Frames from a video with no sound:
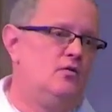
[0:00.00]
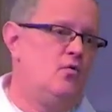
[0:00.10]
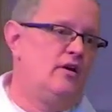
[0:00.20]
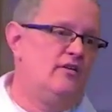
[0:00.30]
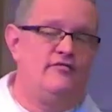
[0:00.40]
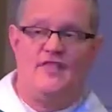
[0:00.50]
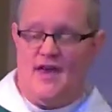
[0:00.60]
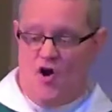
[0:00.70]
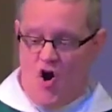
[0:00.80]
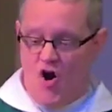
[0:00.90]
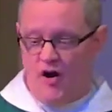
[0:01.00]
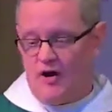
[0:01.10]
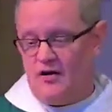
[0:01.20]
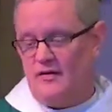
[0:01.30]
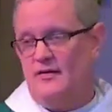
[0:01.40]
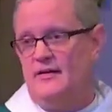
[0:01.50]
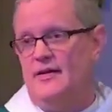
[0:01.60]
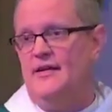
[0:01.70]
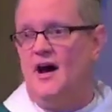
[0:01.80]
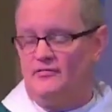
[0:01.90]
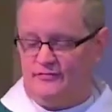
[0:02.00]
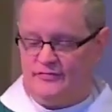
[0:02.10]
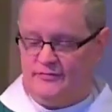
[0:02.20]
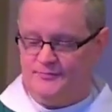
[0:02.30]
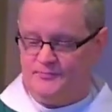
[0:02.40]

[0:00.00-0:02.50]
or if they are enough.